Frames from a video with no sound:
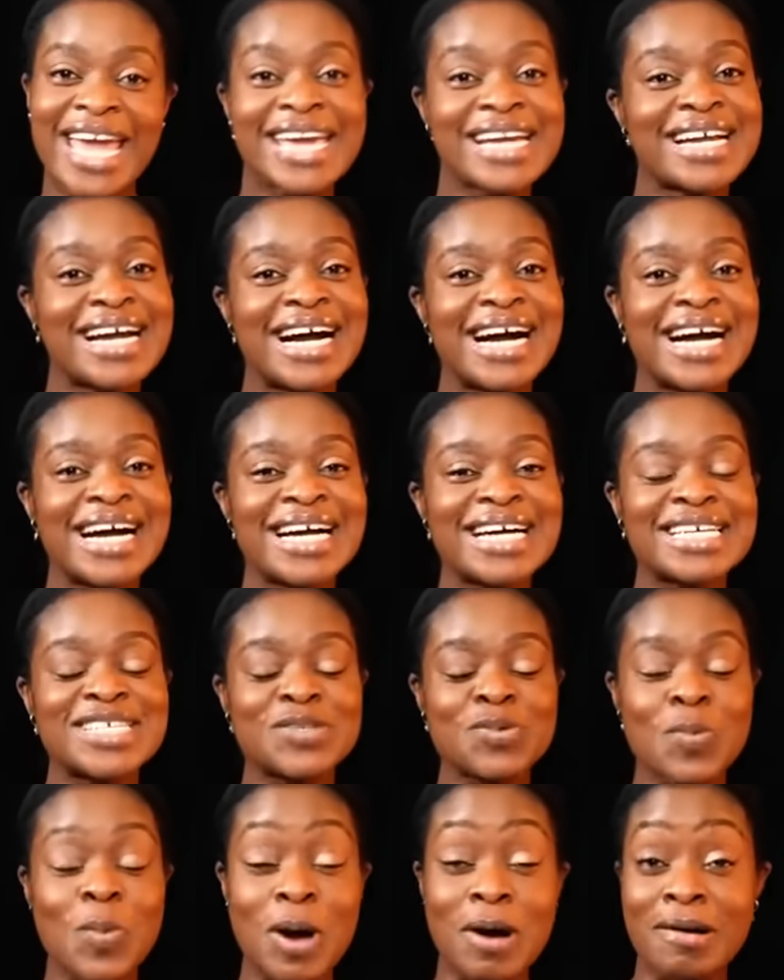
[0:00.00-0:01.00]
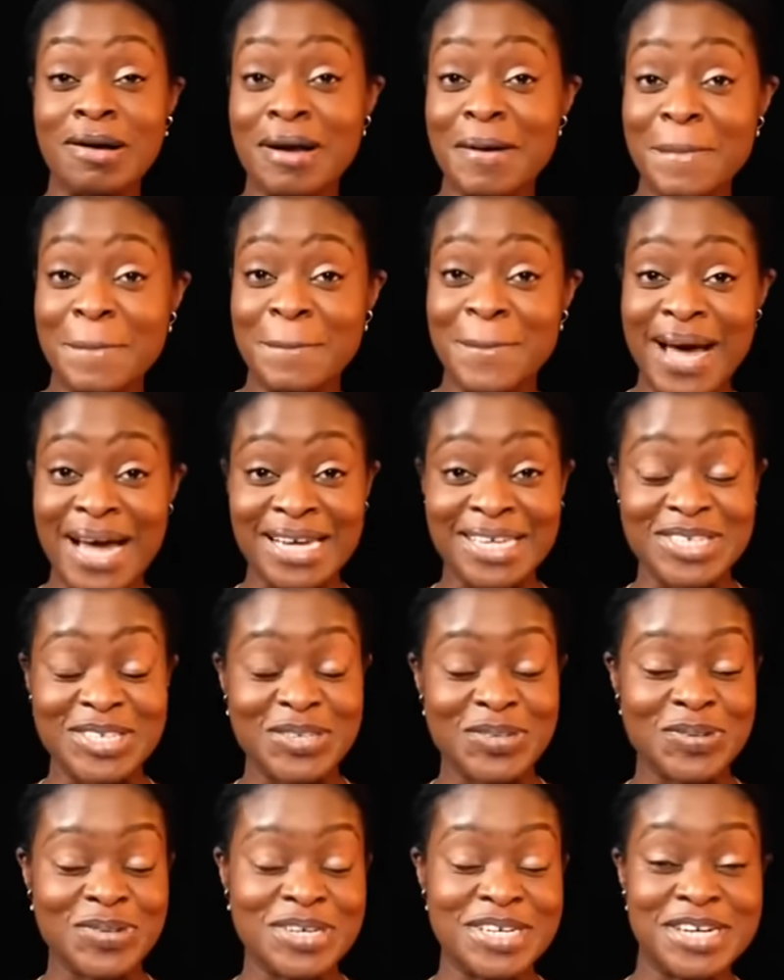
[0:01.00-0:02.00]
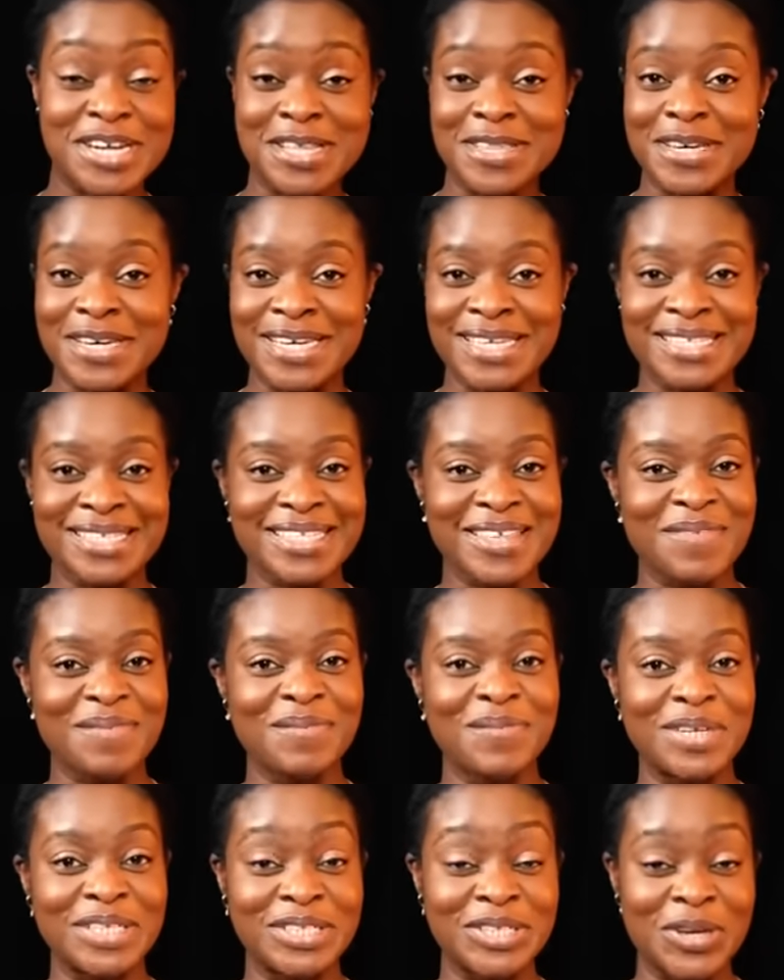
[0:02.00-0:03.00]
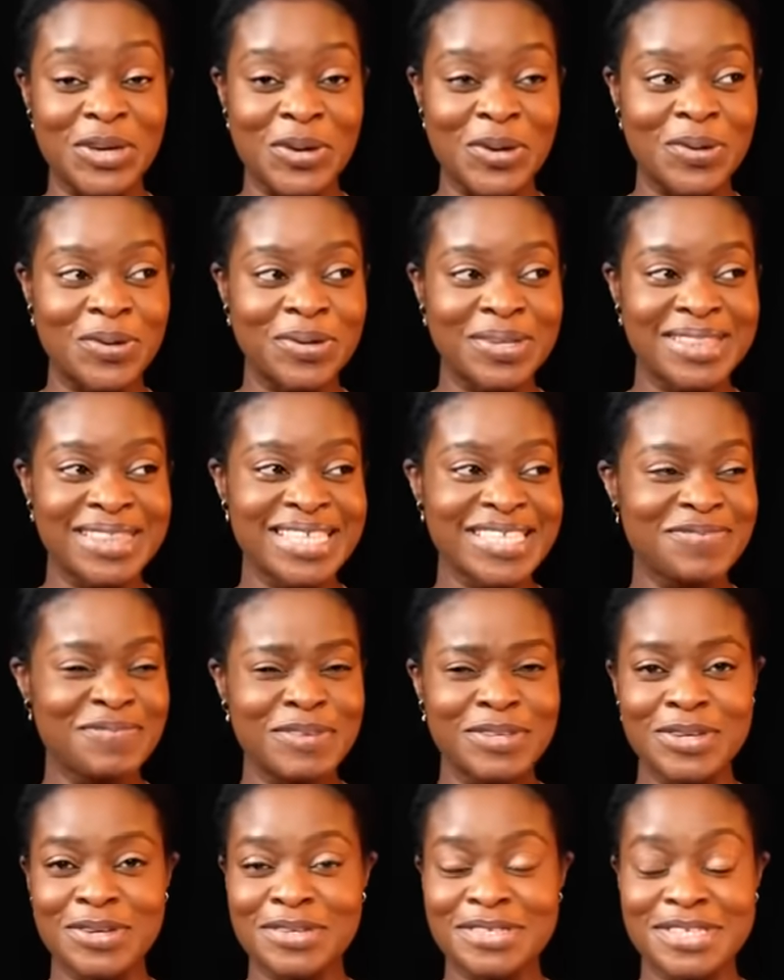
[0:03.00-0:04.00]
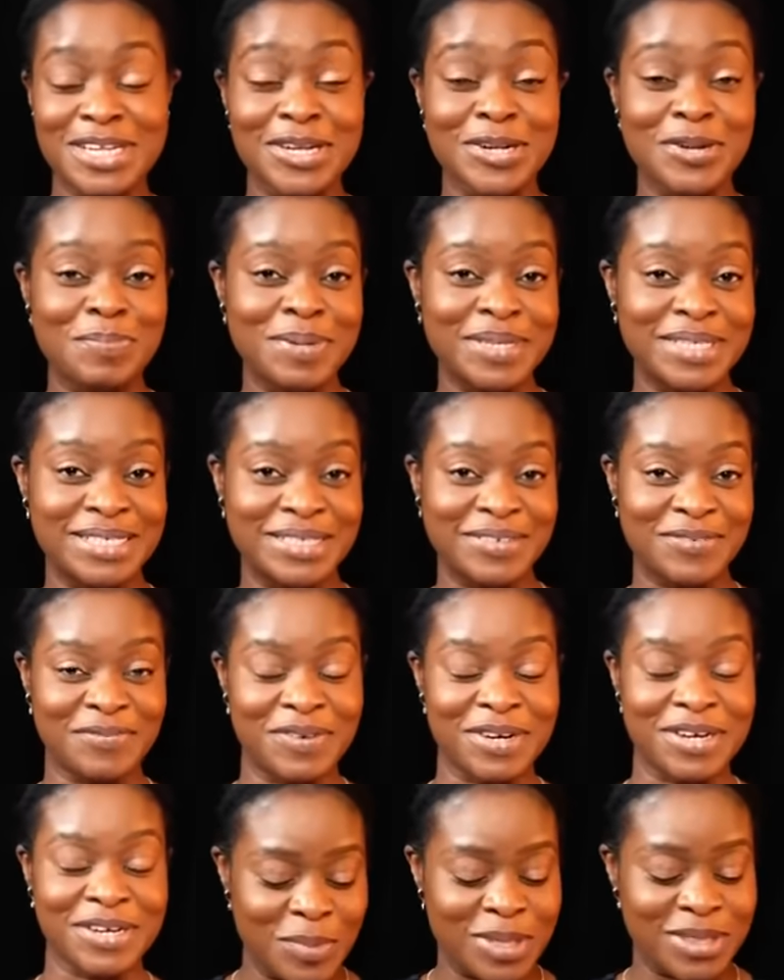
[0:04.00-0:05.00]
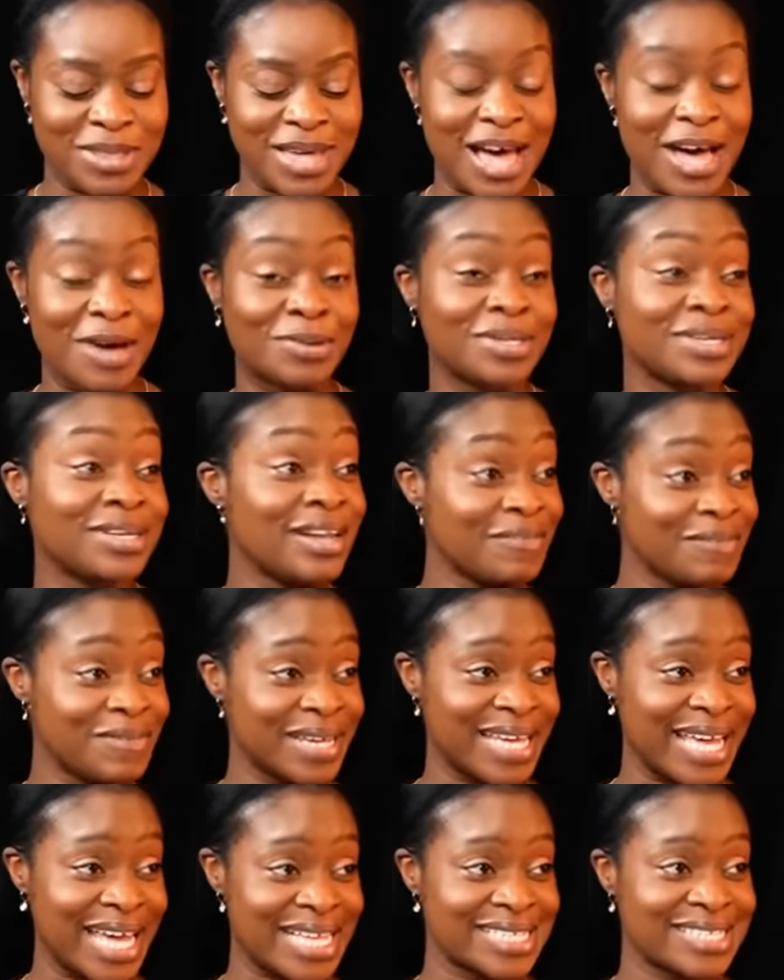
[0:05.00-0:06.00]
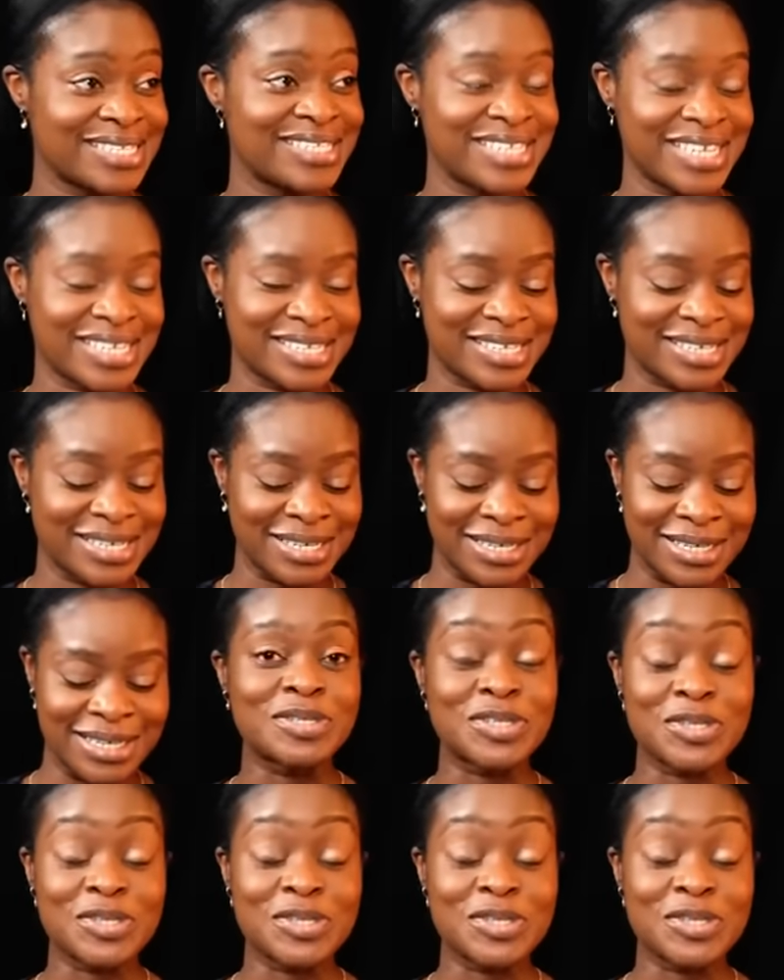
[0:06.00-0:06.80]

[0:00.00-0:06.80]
Hey guys, welcome back to another inSTEM video. This video is a little bit different with our lovely guest, Jessica.